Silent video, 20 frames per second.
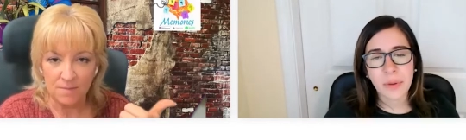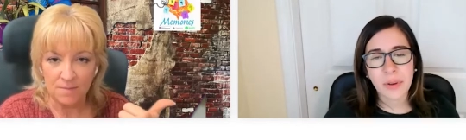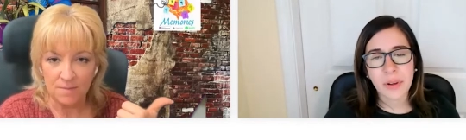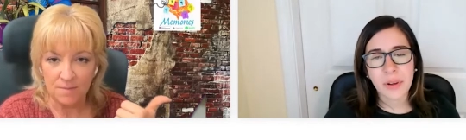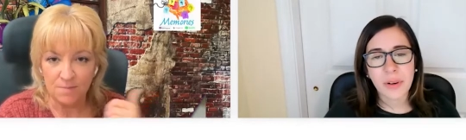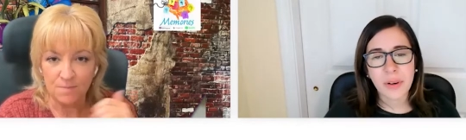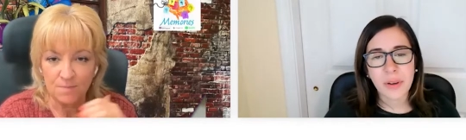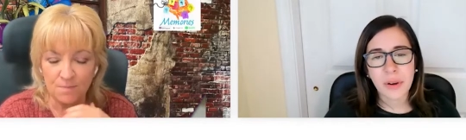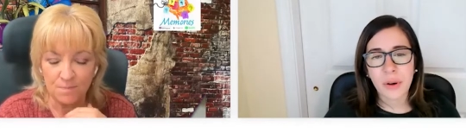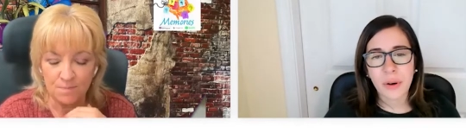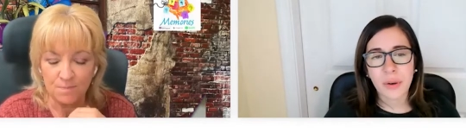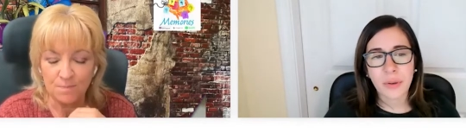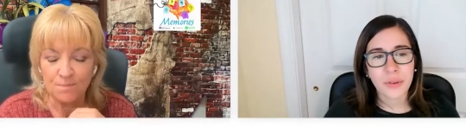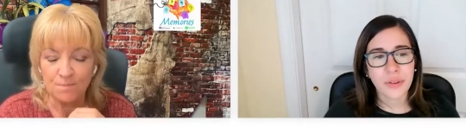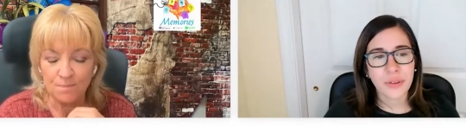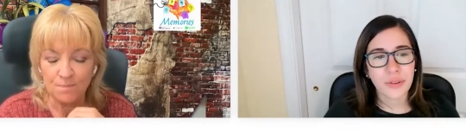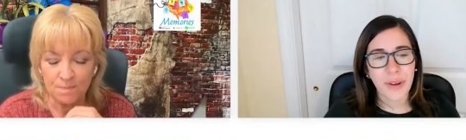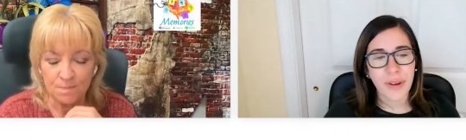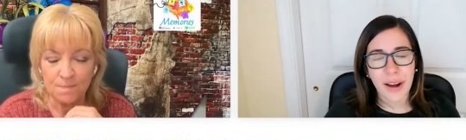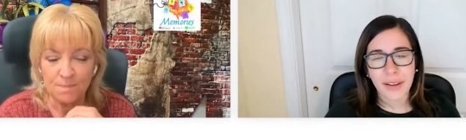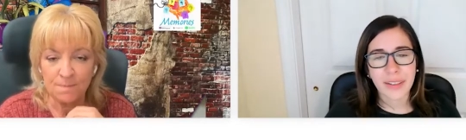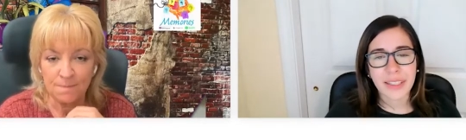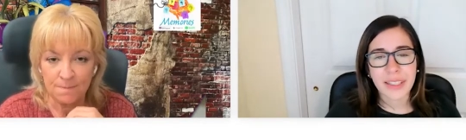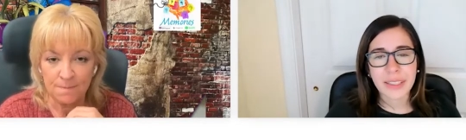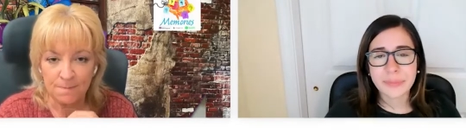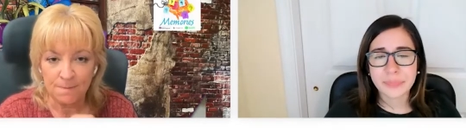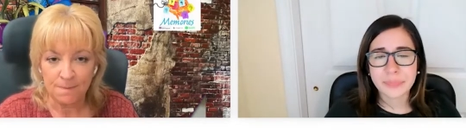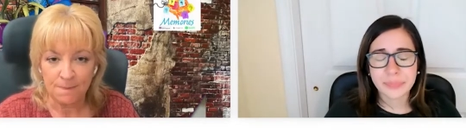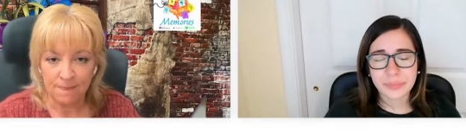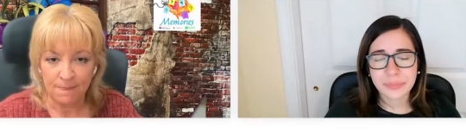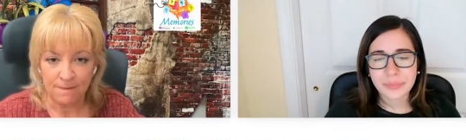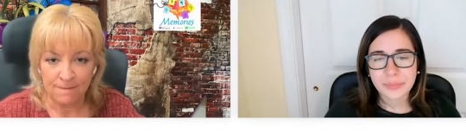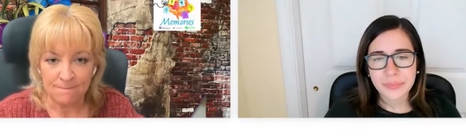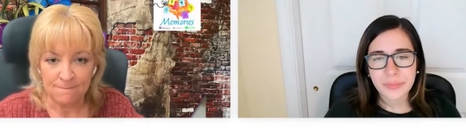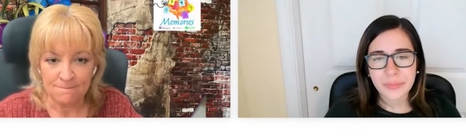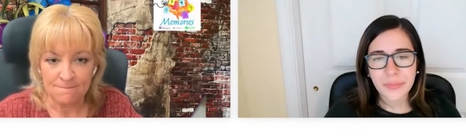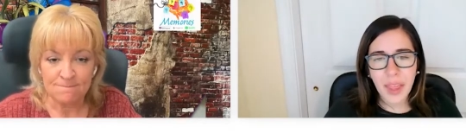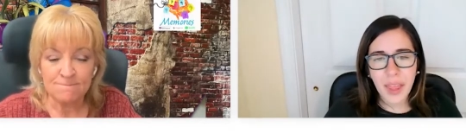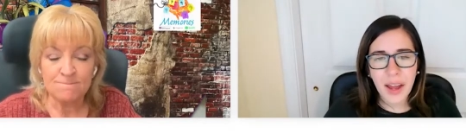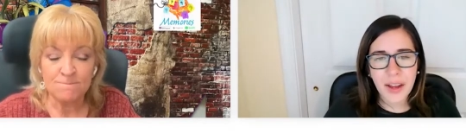Speaker 1: can go directly
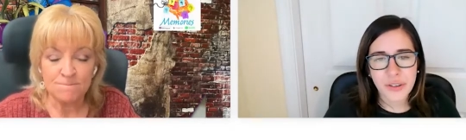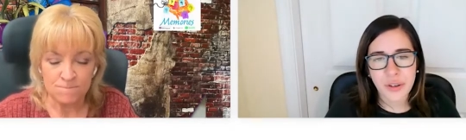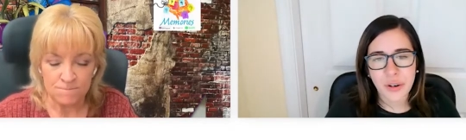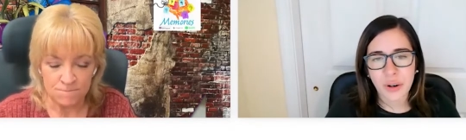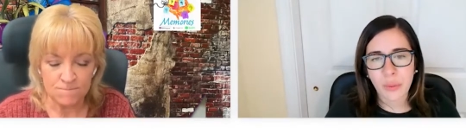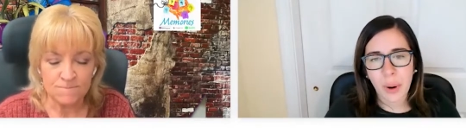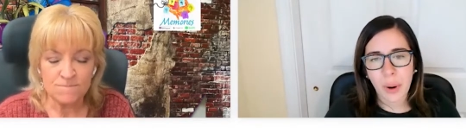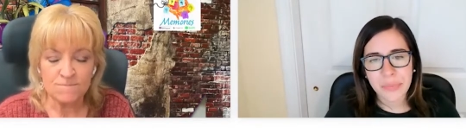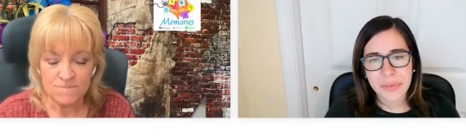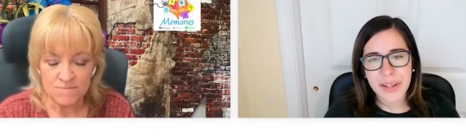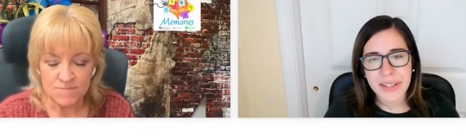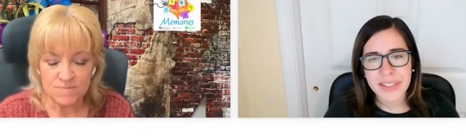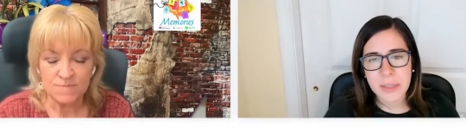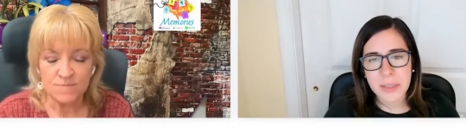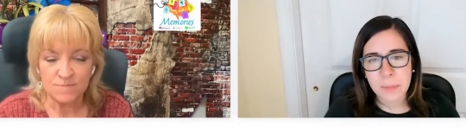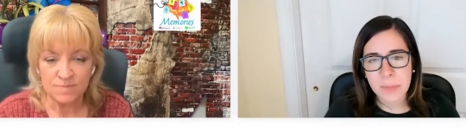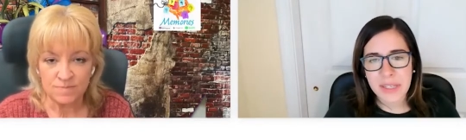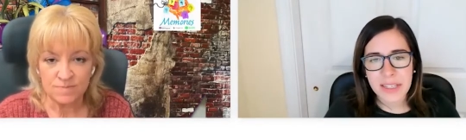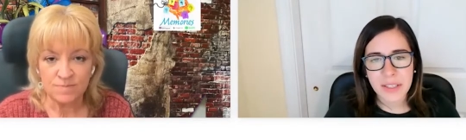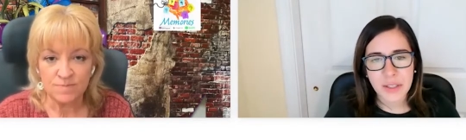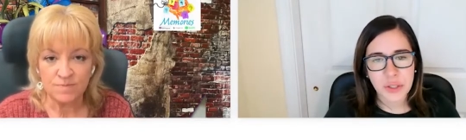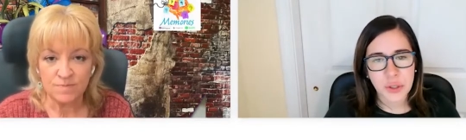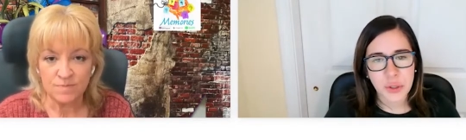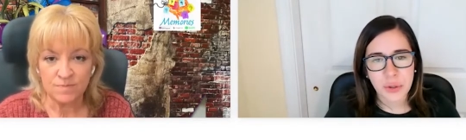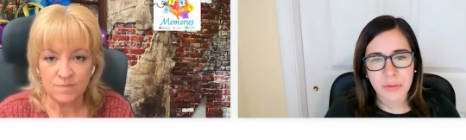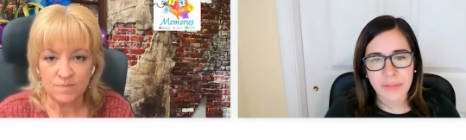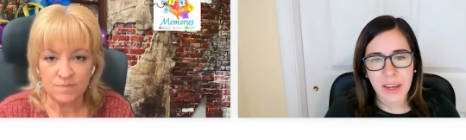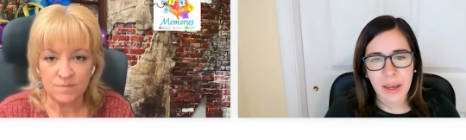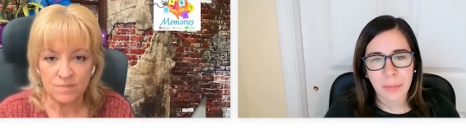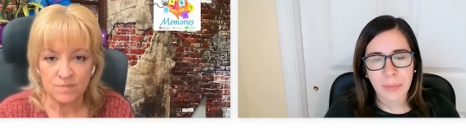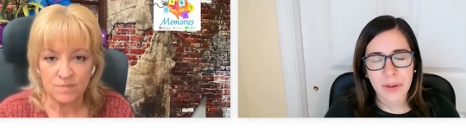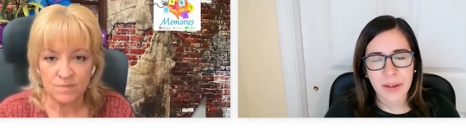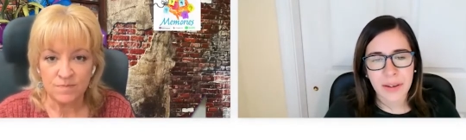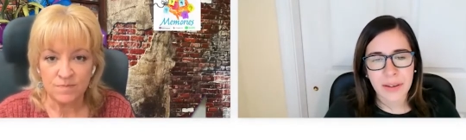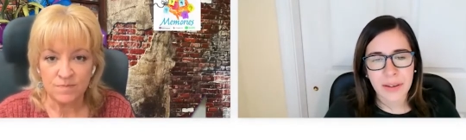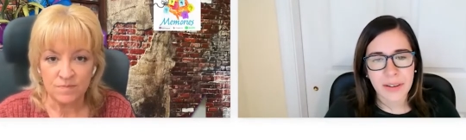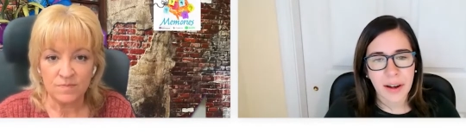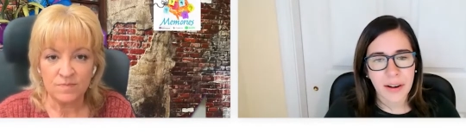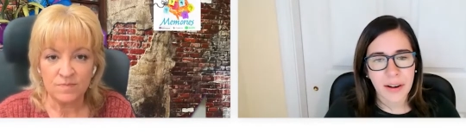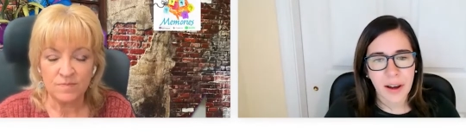onto our website,
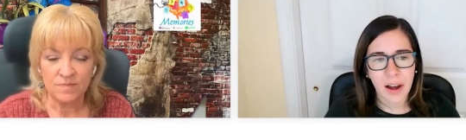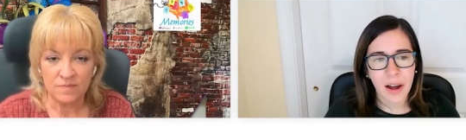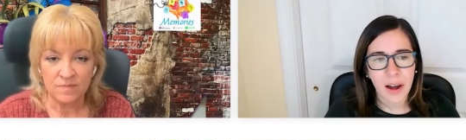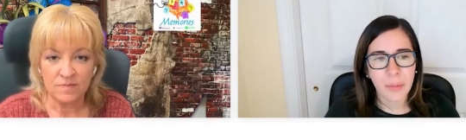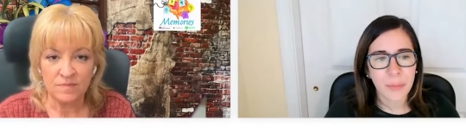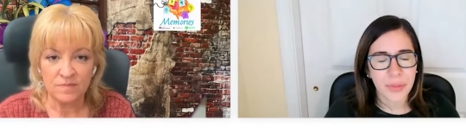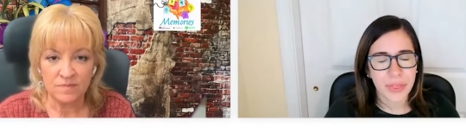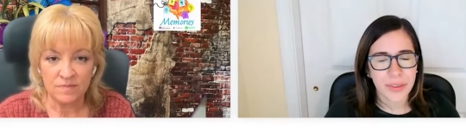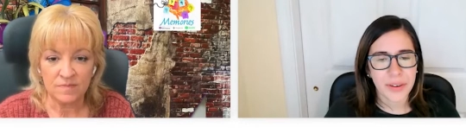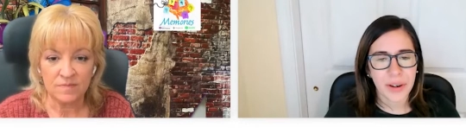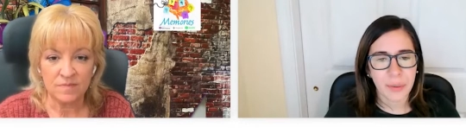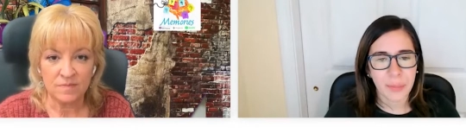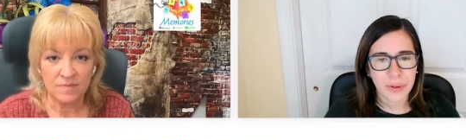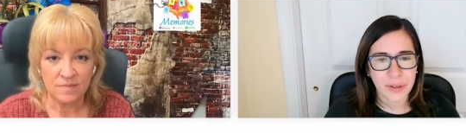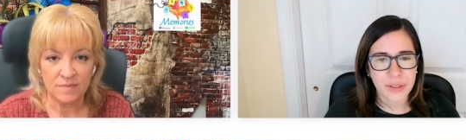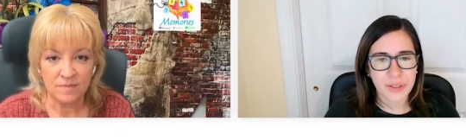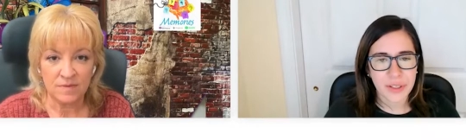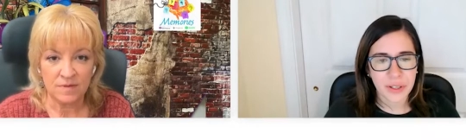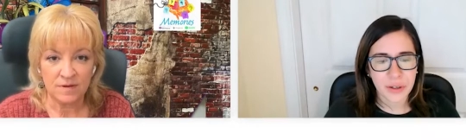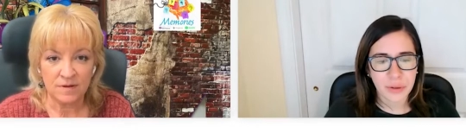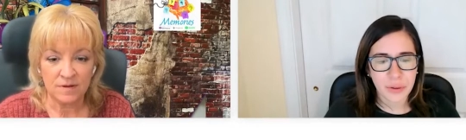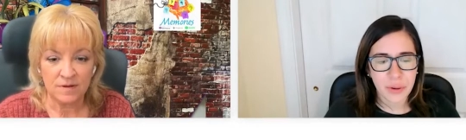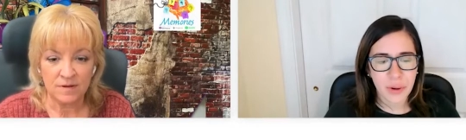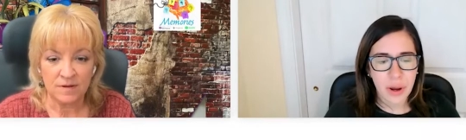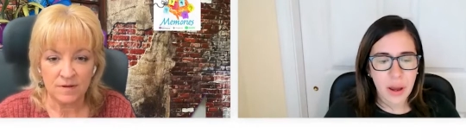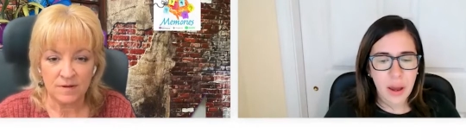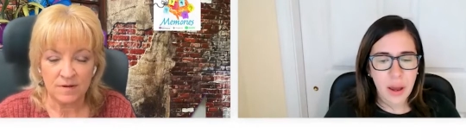speak2family.com with the number two.